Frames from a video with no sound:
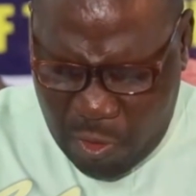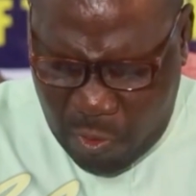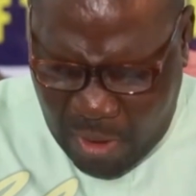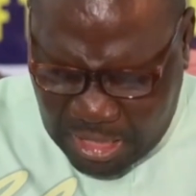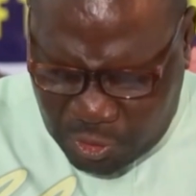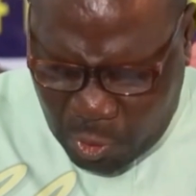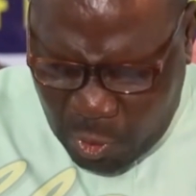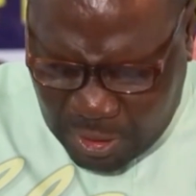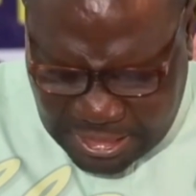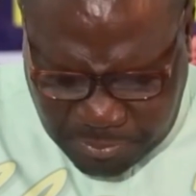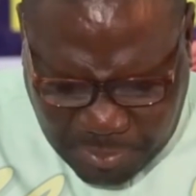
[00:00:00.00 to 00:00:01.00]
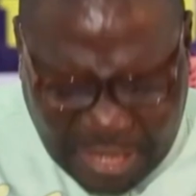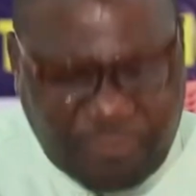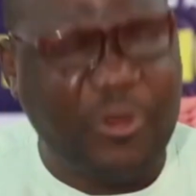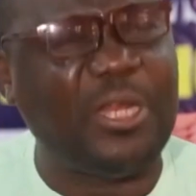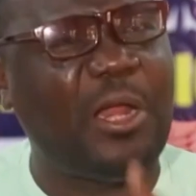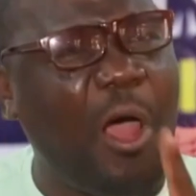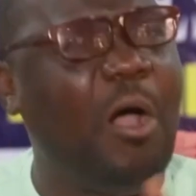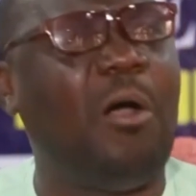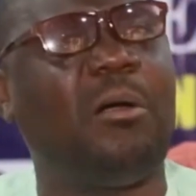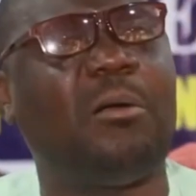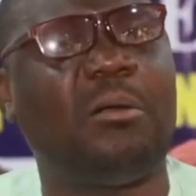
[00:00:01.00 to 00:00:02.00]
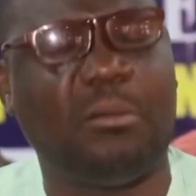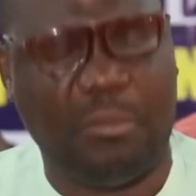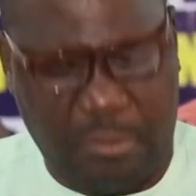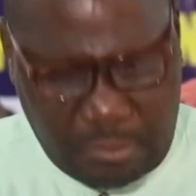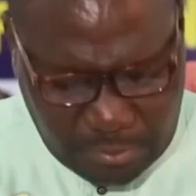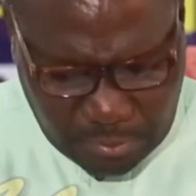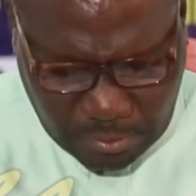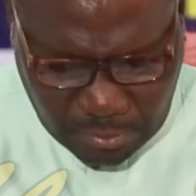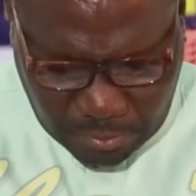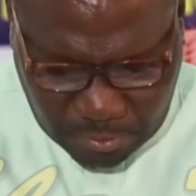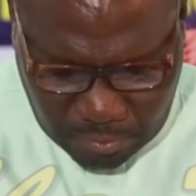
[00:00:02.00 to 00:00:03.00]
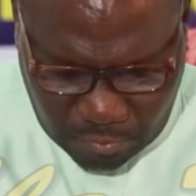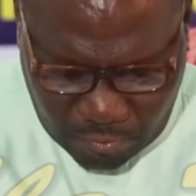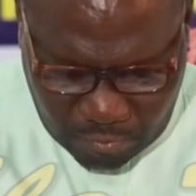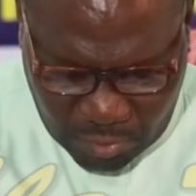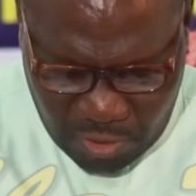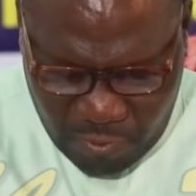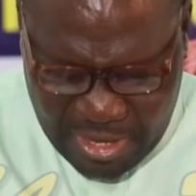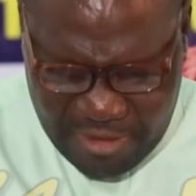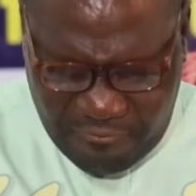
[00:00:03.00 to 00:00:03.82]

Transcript: who has no respect for the law. We